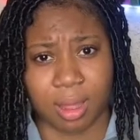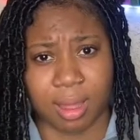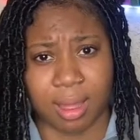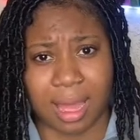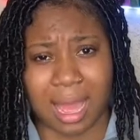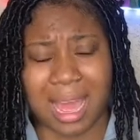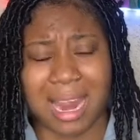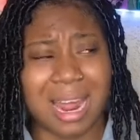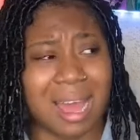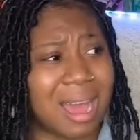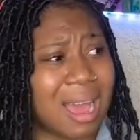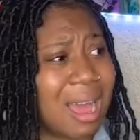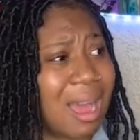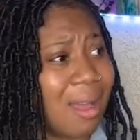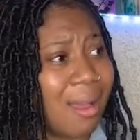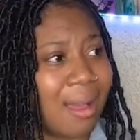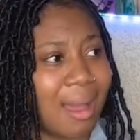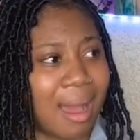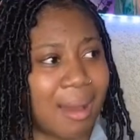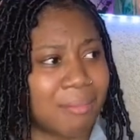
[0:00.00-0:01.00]
And
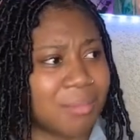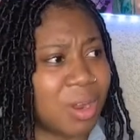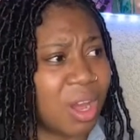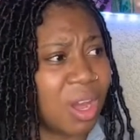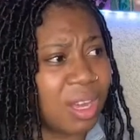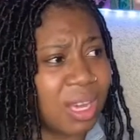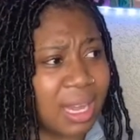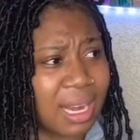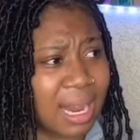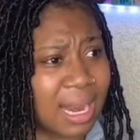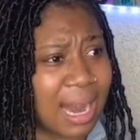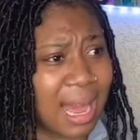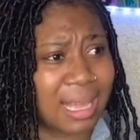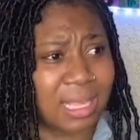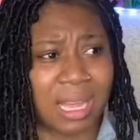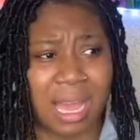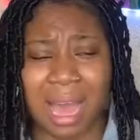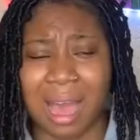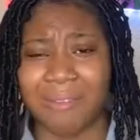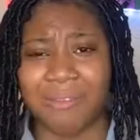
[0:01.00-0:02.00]
I'm not gonna lie,
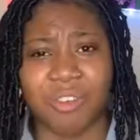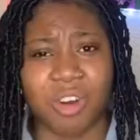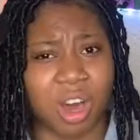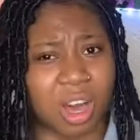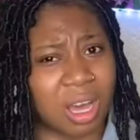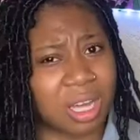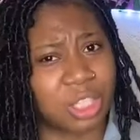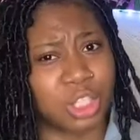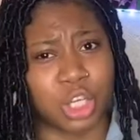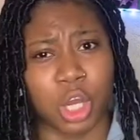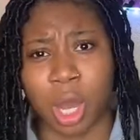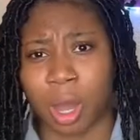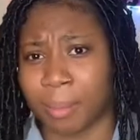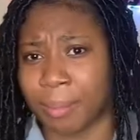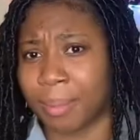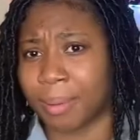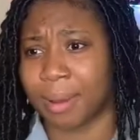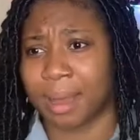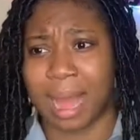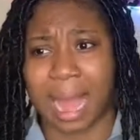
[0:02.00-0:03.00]
I've got a job.
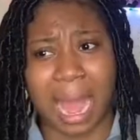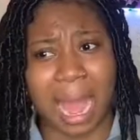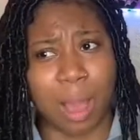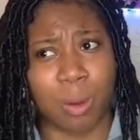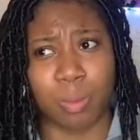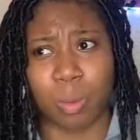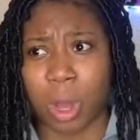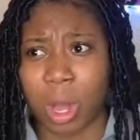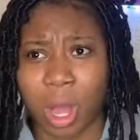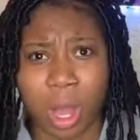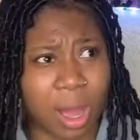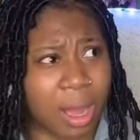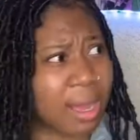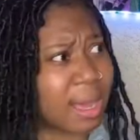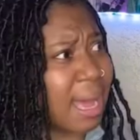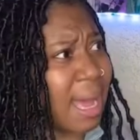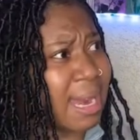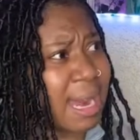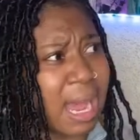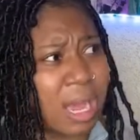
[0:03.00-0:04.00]
I work
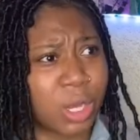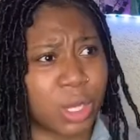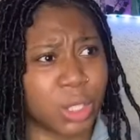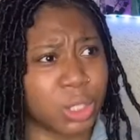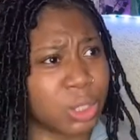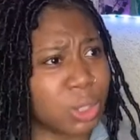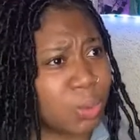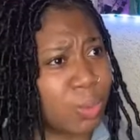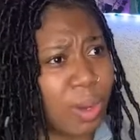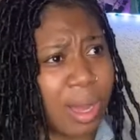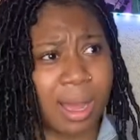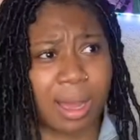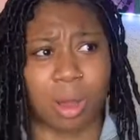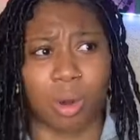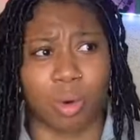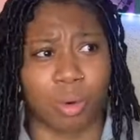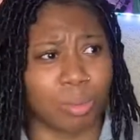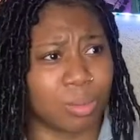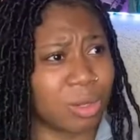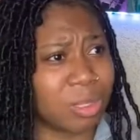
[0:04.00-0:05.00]
and I go to work
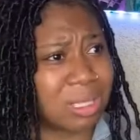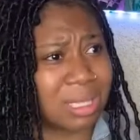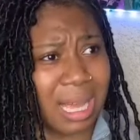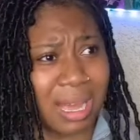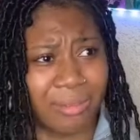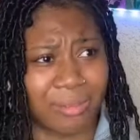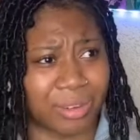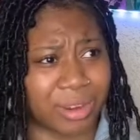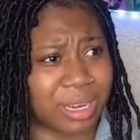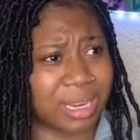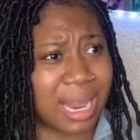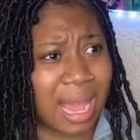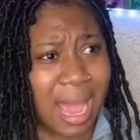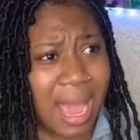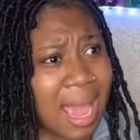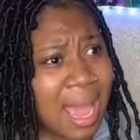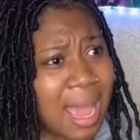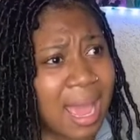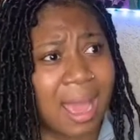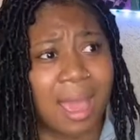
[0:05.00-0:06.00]
almost every
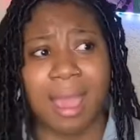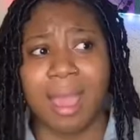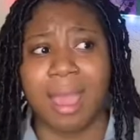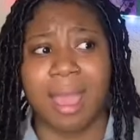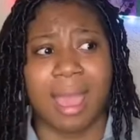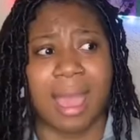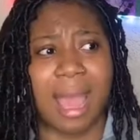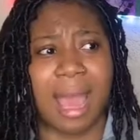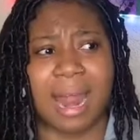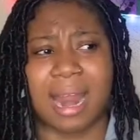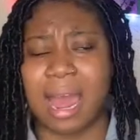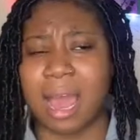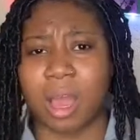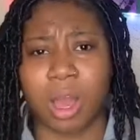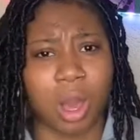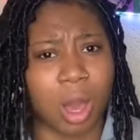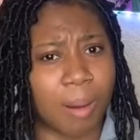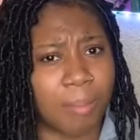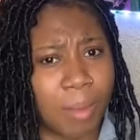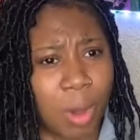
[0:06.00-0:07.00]
day. And I
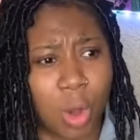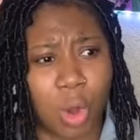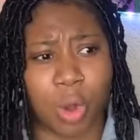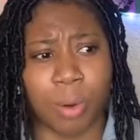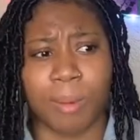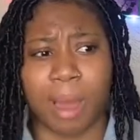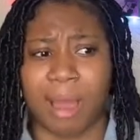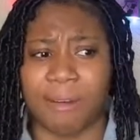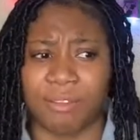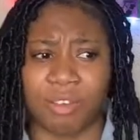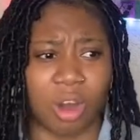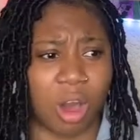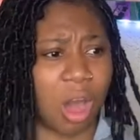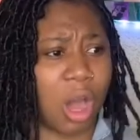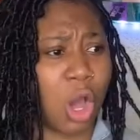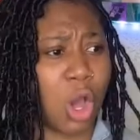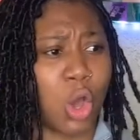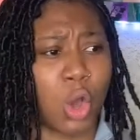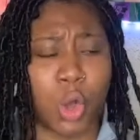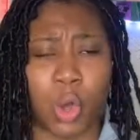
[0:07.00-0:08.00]
come home, I've got a
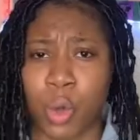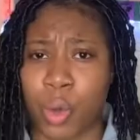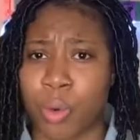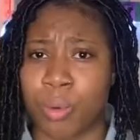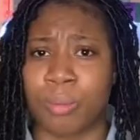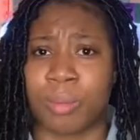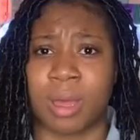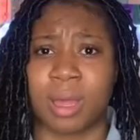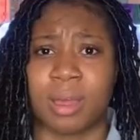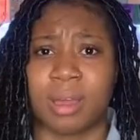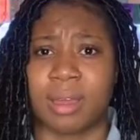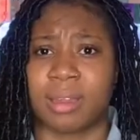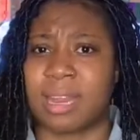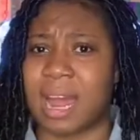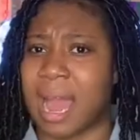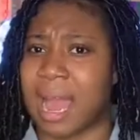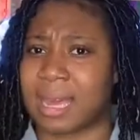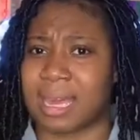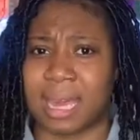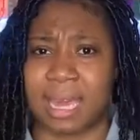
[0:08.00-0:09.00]
home
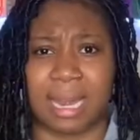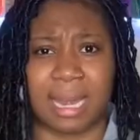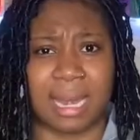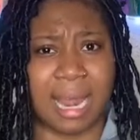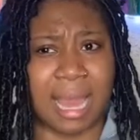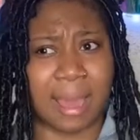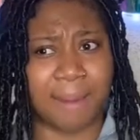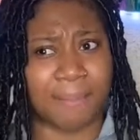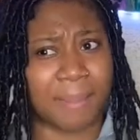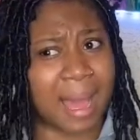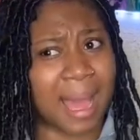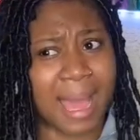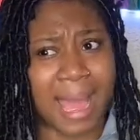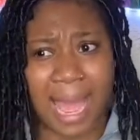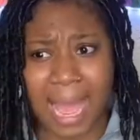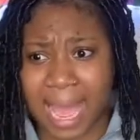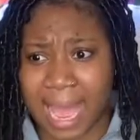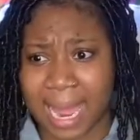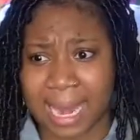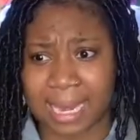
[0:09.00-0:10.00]
that I can lay my
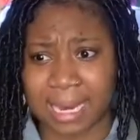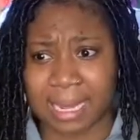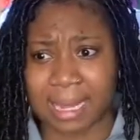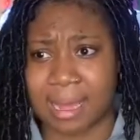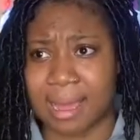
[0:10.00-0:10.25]
head.